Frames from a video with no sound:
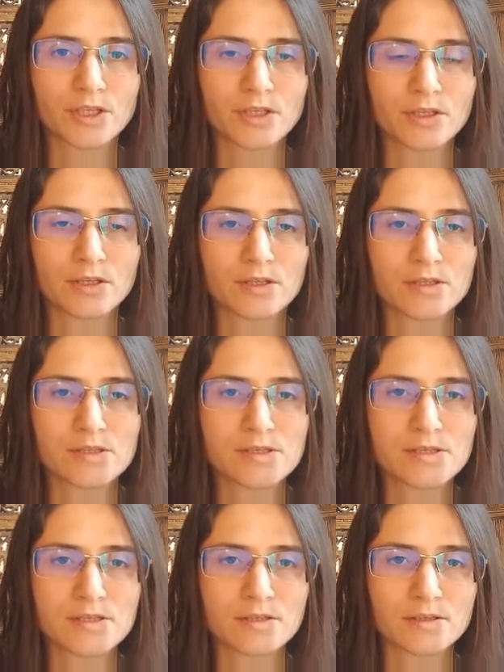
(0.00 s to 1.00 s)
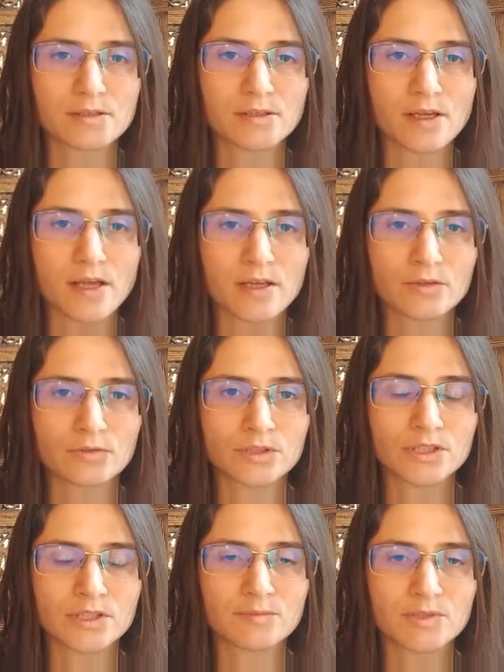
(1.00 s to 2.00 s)
in these
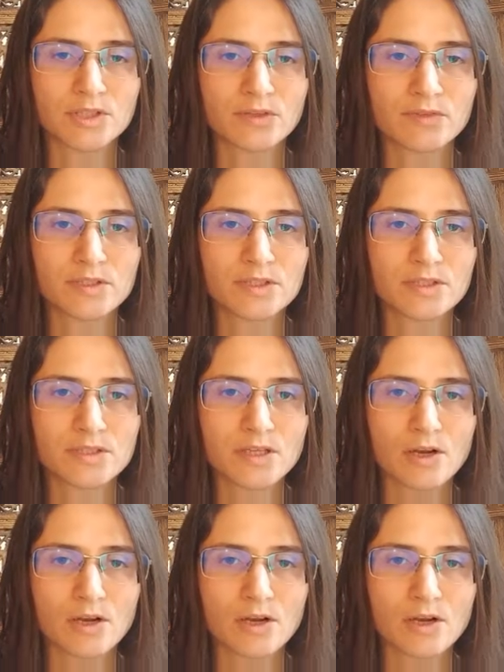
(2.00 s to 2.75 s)
ecosystem services,